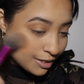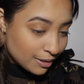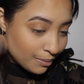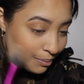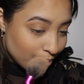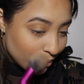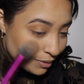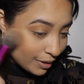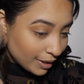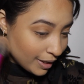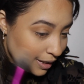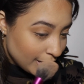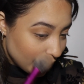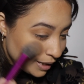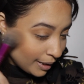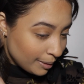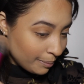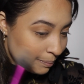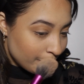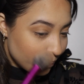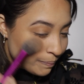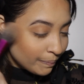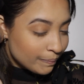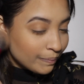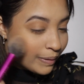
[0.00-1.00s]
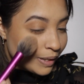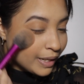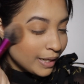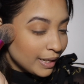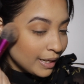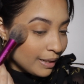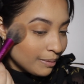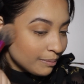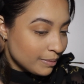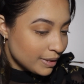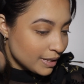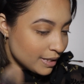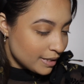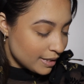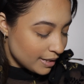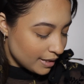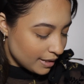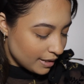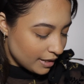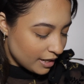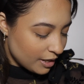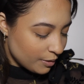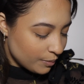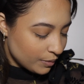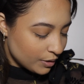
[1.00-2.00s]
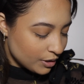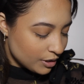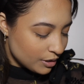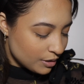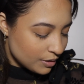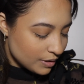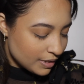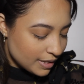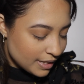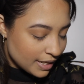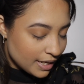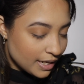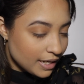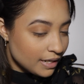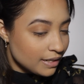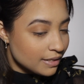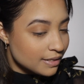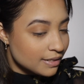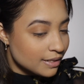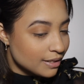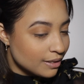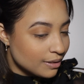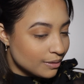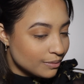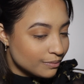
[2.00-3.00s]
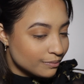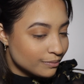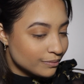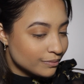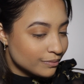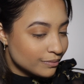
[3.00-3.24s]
are pretty pigmented, I want to say. So